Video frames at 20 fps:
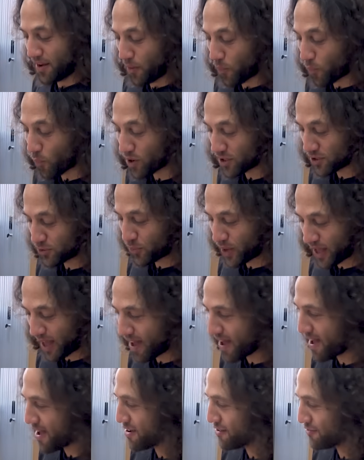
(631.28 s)
what we
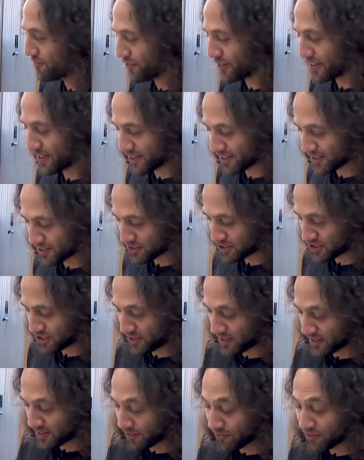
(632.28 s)
have is
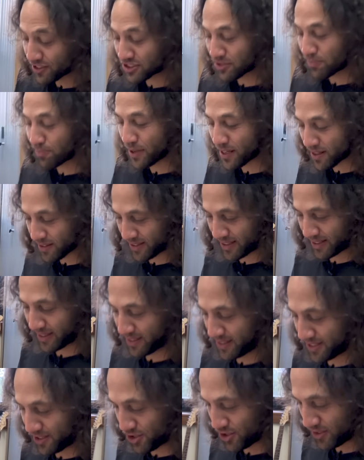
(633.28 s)
the divisibility
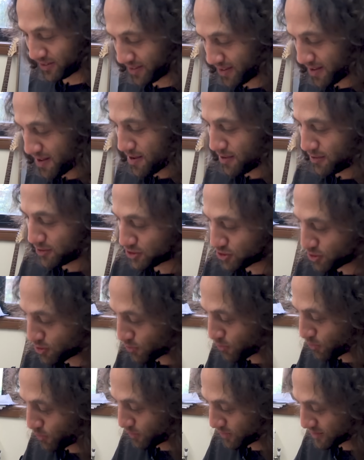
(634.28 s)
relation.
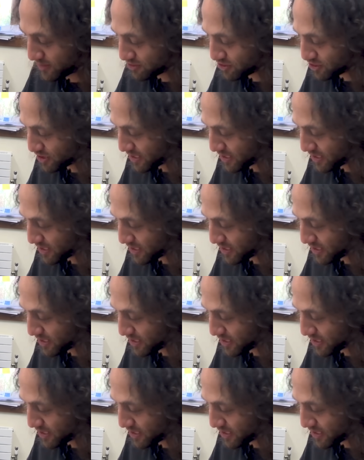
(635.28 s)
So let's